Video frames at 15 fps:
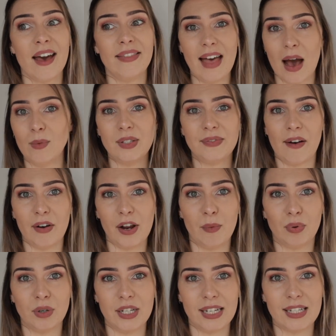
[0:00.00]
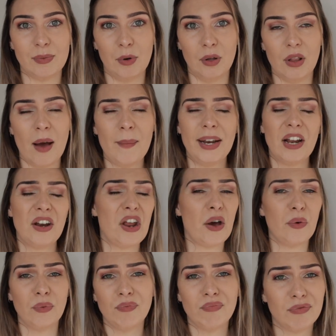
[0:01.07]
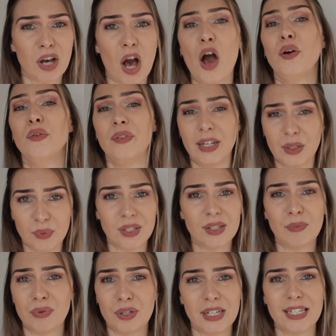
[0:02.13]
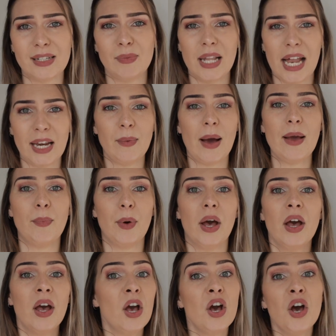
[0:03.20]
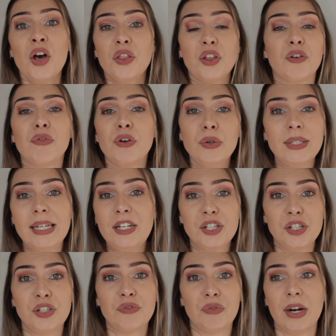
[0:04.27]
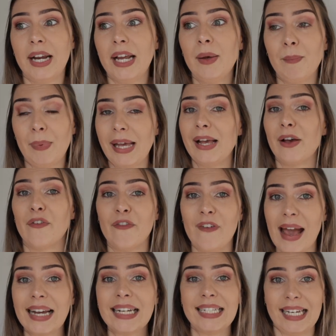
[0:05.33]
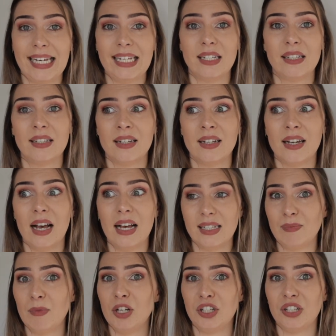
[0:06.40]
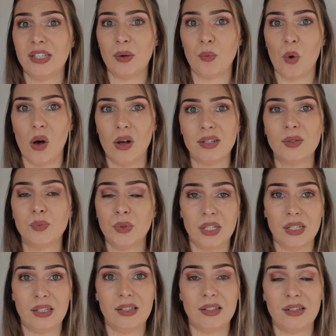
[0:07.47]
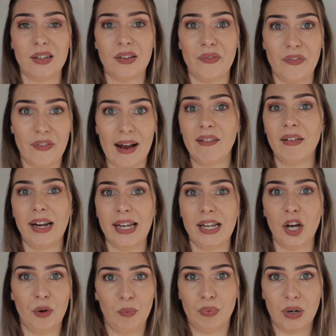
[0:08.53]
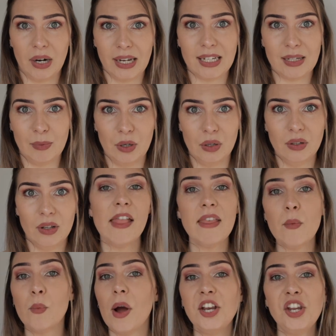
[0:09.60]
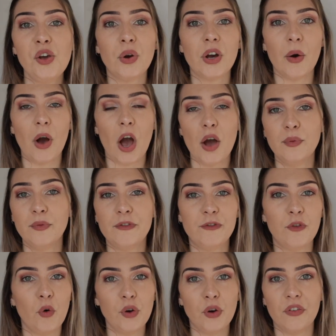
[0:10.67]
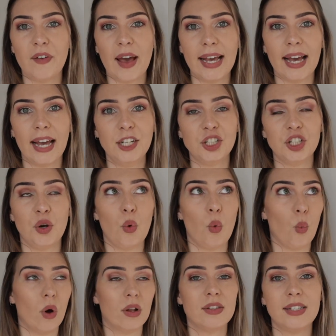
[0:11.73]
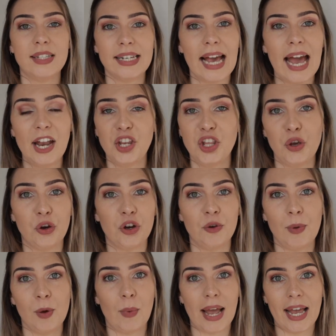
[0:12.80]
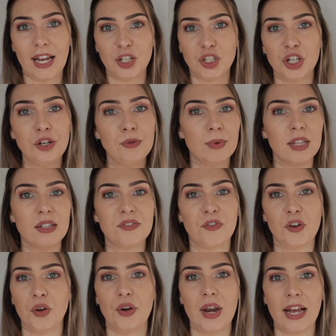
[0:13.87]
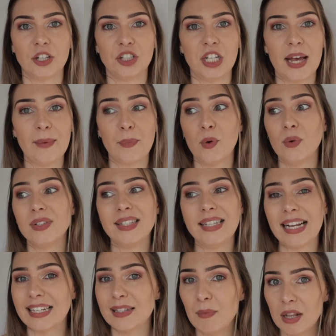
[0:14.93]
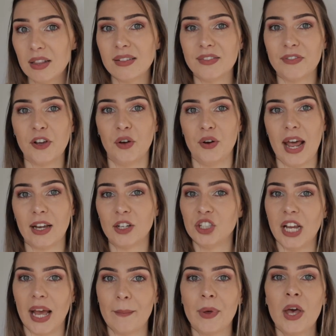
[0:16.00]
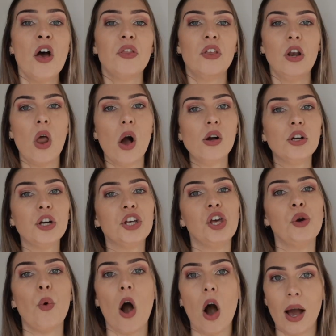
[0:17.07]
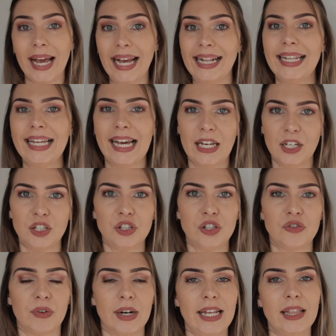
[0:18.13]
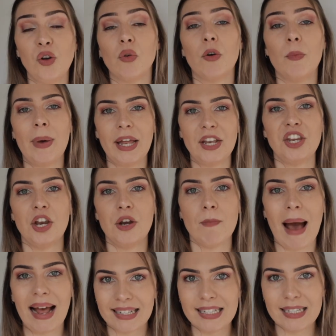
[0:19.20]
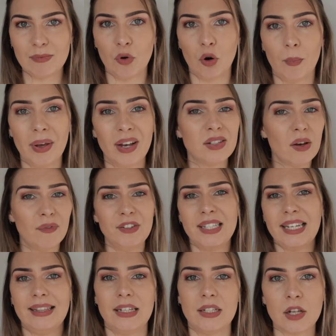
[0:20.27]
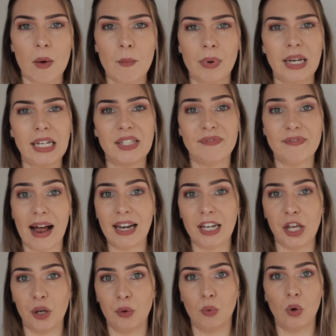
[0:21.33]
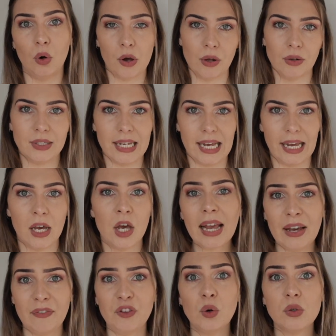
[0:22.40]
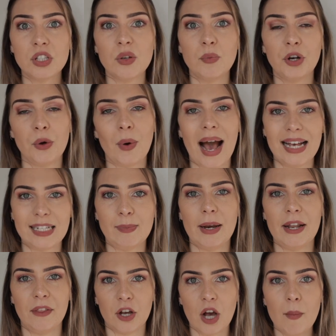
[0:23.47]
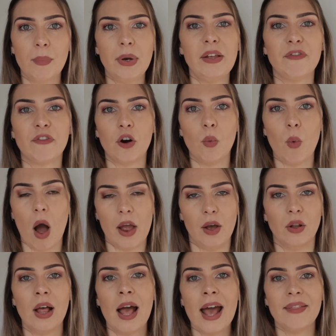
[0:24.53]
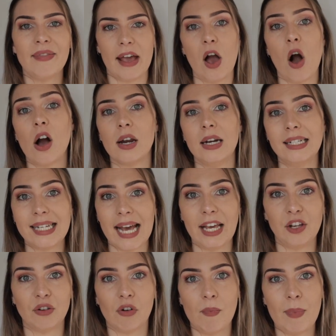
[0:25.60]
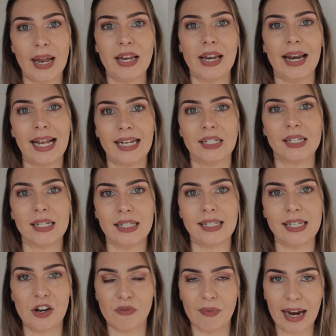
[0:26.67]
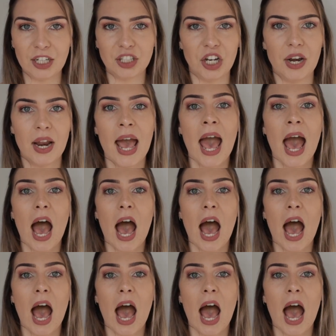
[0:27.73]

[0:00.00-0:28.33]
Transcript: That was very unpredictable. I mean, I know COVID was unpredictable anyway, but the cruise industry being affected as much as it was was very unpredictable. And then when you go home for your vacation, once again, you could be waiting two months for your next ship or six months for your next ship. The longer you are in the industry, your opinion matters more, because obviously these companies value loyalty. If you're someone who has been in the company for a while, they are going to take your opinion into consideration.